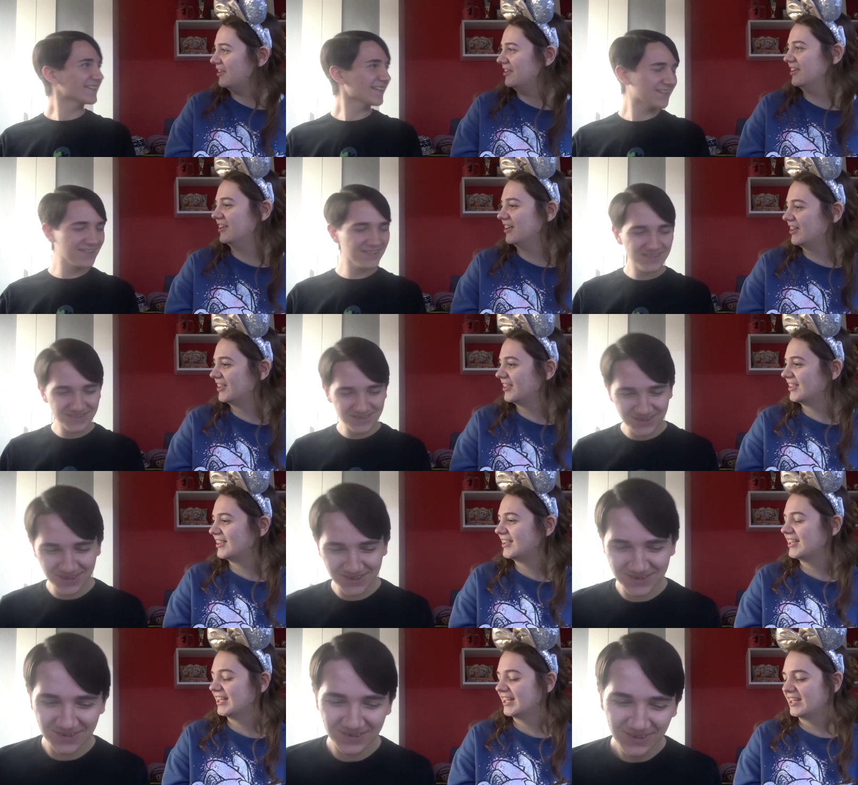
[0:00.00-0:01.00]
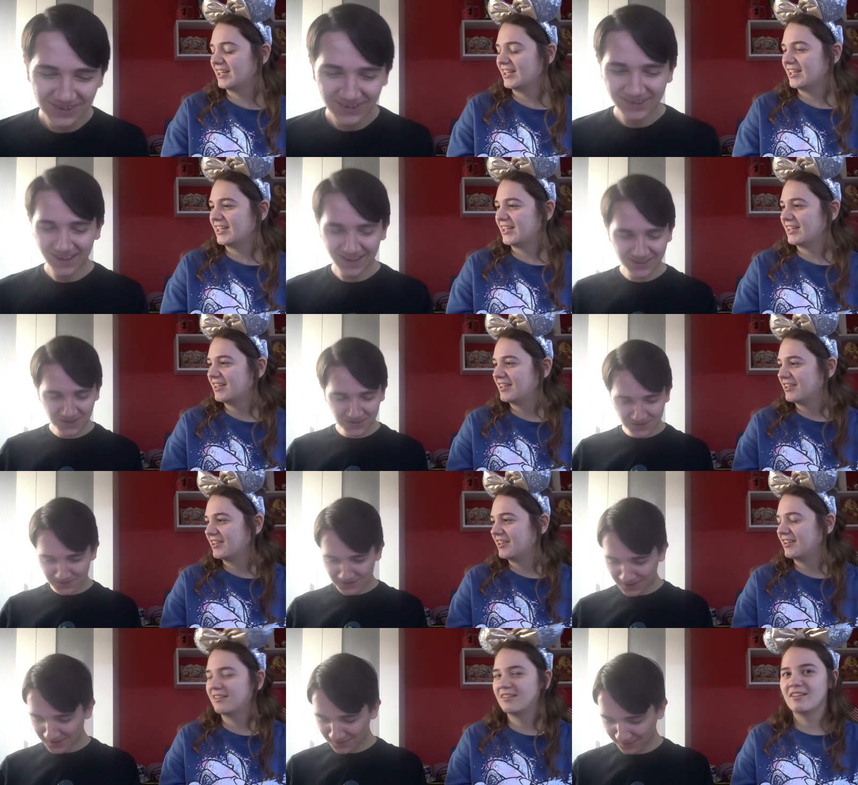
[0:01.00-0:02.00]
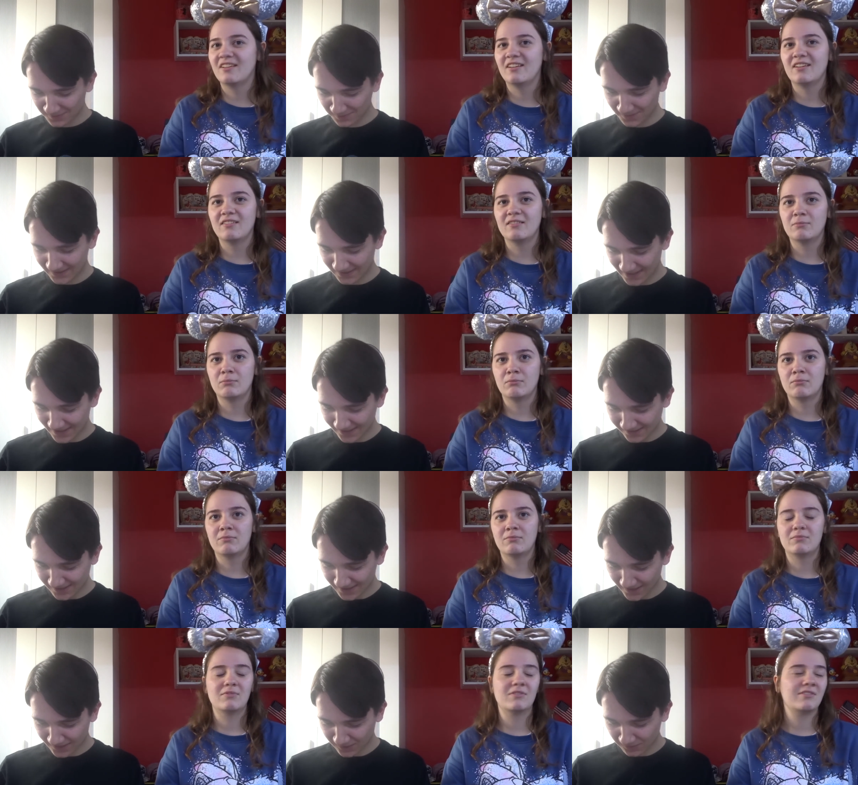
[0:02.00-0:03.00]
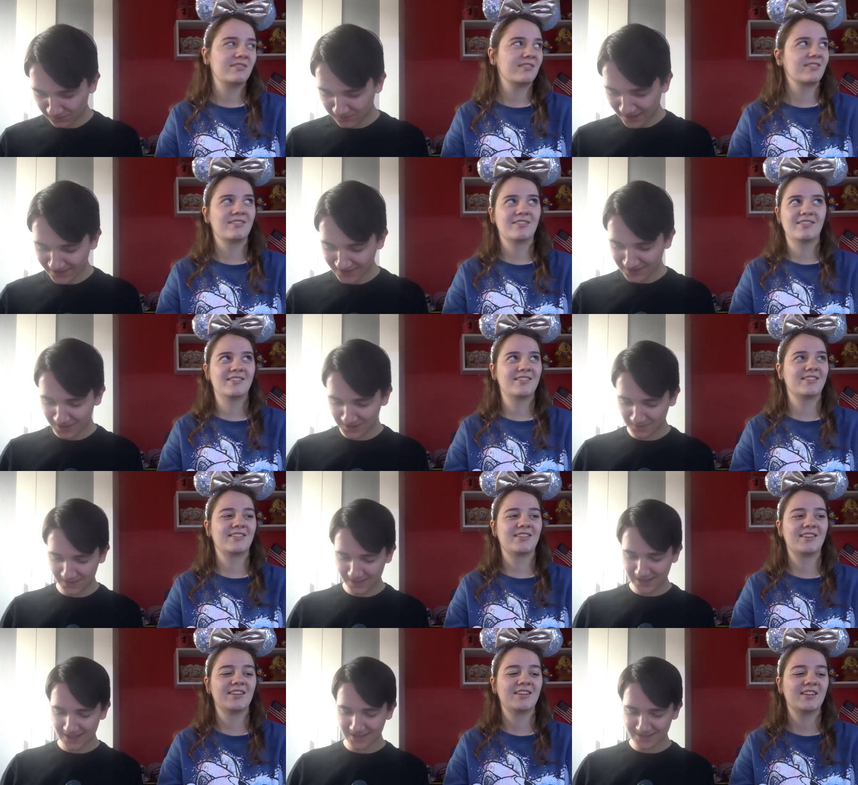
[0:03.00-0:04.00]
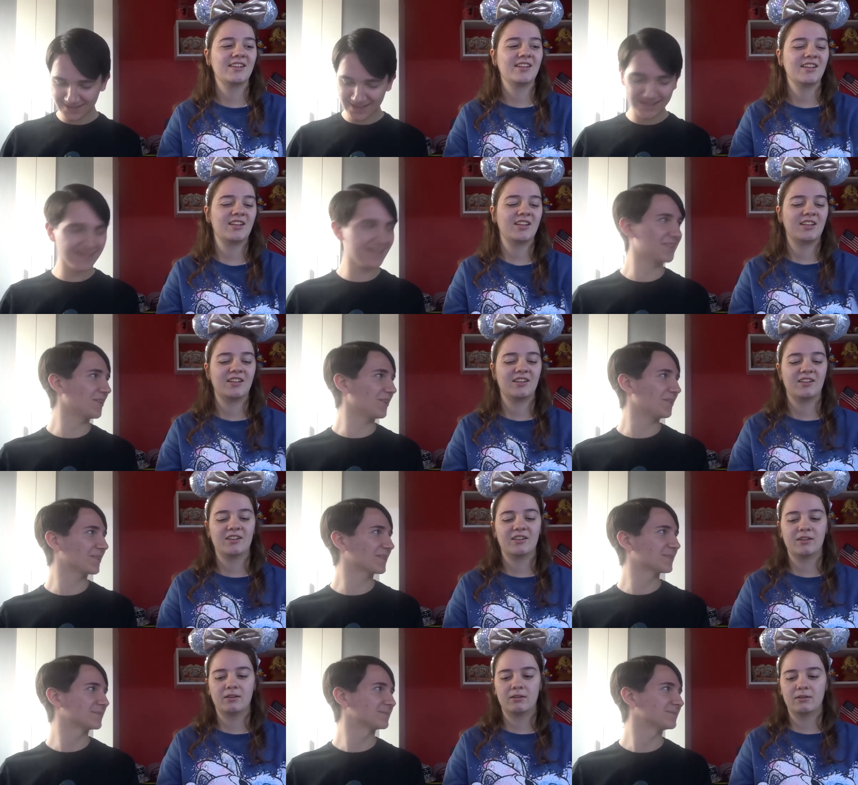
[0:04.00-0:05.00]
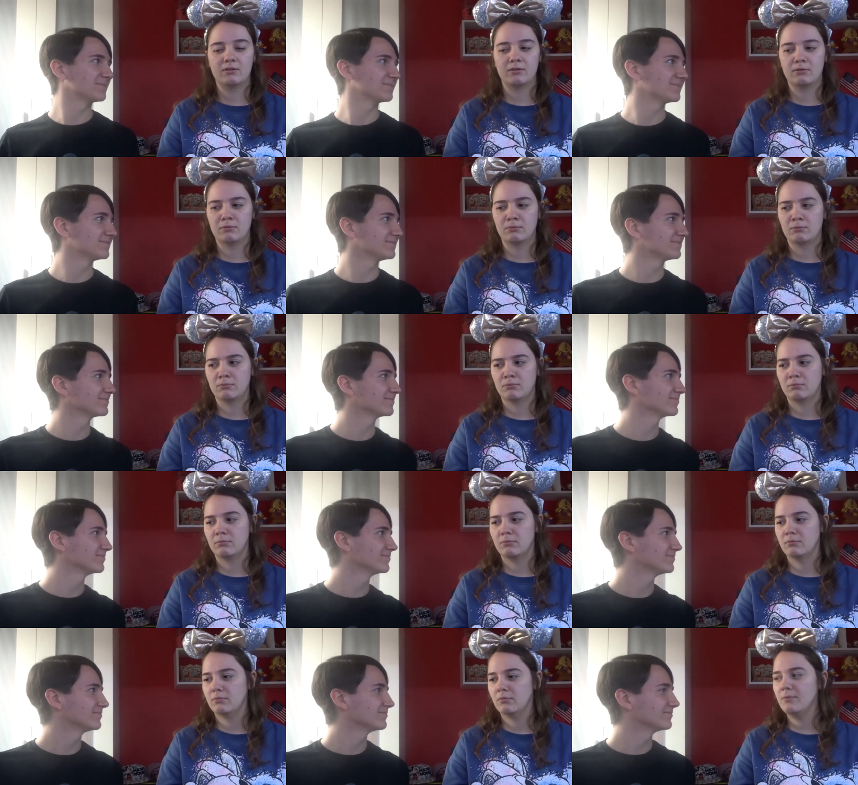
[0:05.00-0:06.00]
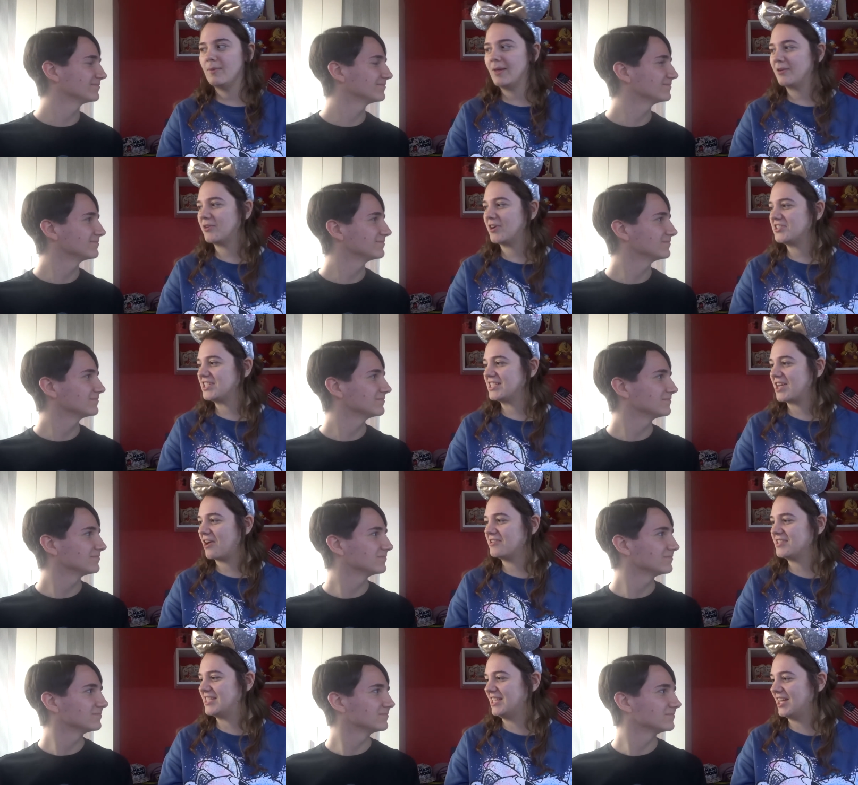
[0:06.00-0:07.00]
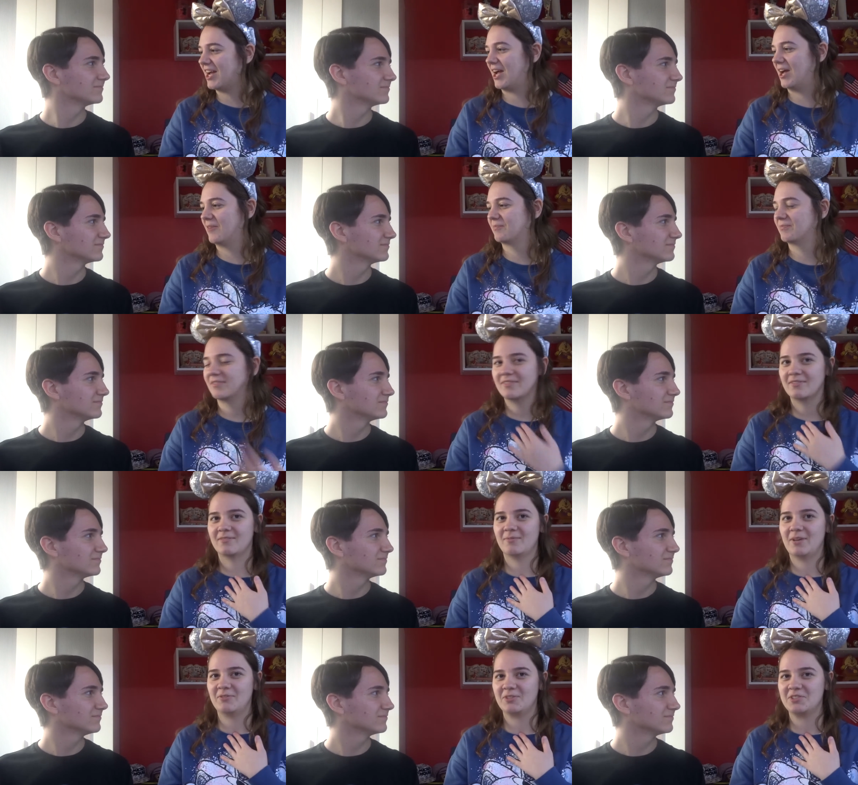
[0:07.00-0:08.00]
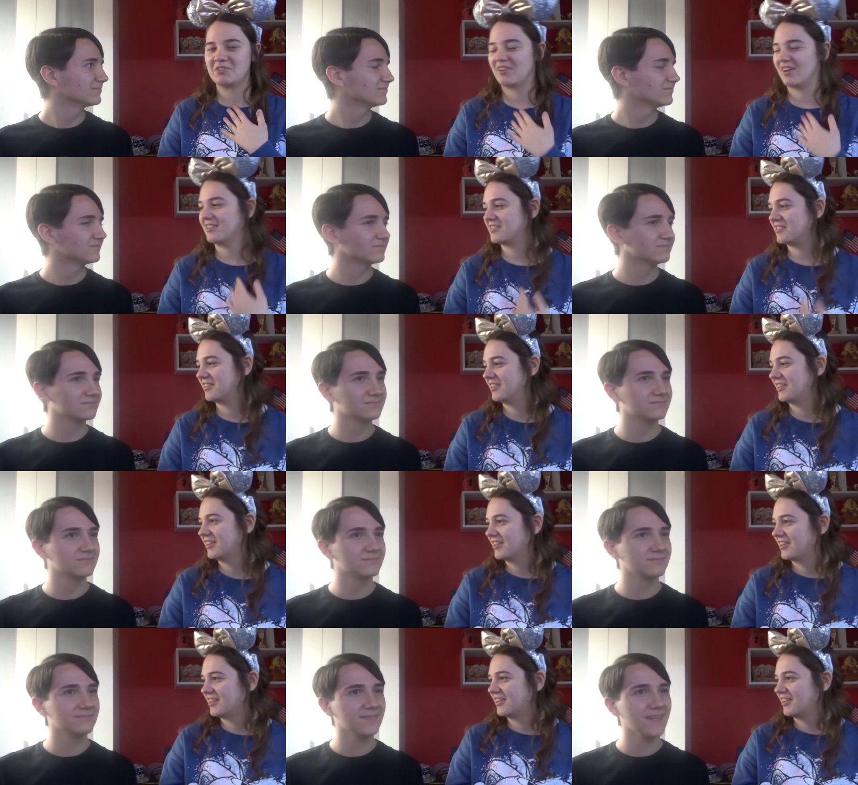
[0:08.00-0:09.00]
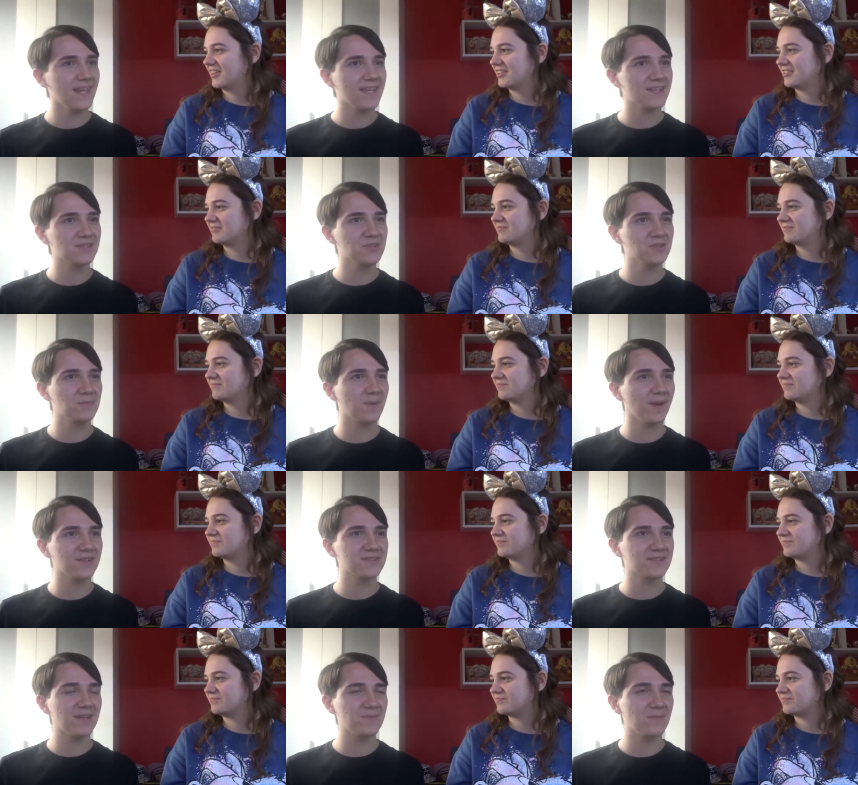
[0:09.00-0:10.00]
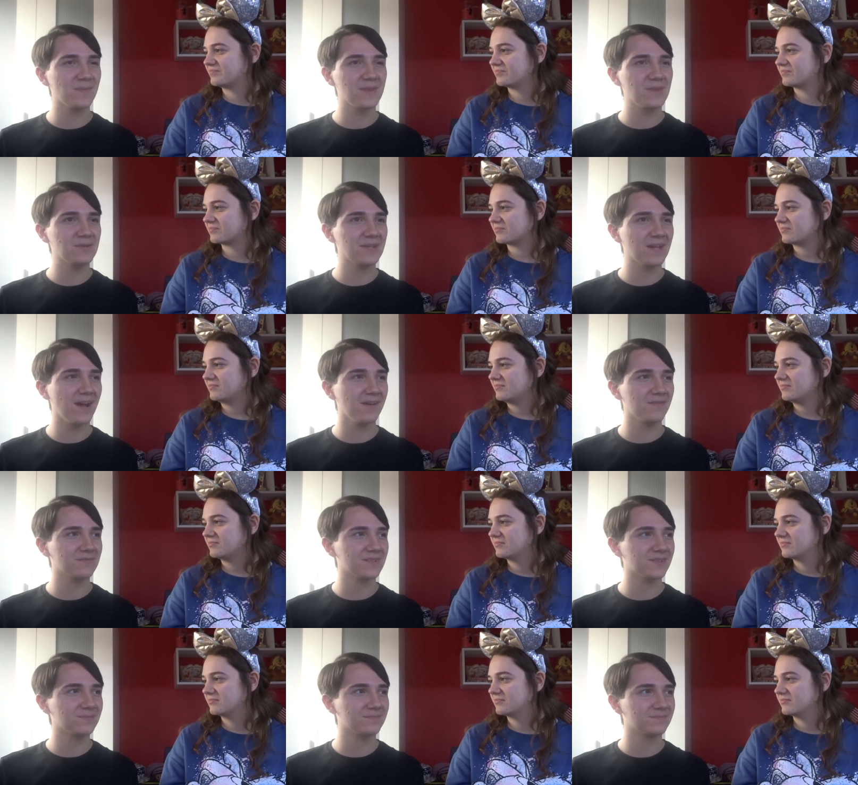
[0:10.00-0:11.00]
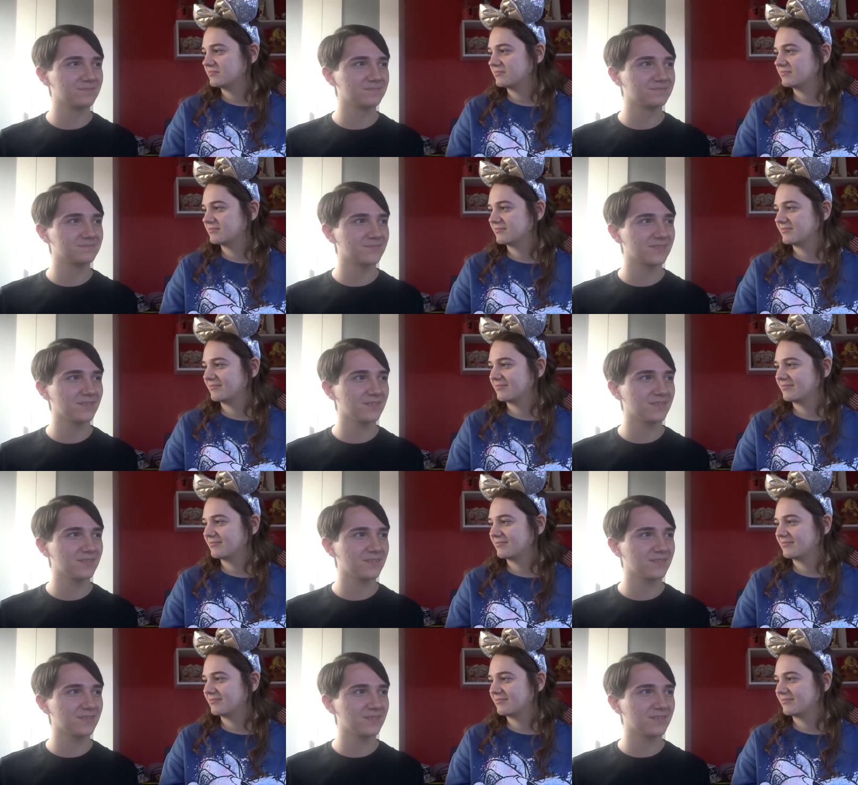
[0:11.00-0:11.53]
Speaker 1: I couldn't choose. I couldn't choose between it. So Ratatouille and Slinky Dog.
Speaker 2: Roller Crush's Coaster. My voice correct.
Speaker 1: Yeah, it's good, but I just haven't been on it after the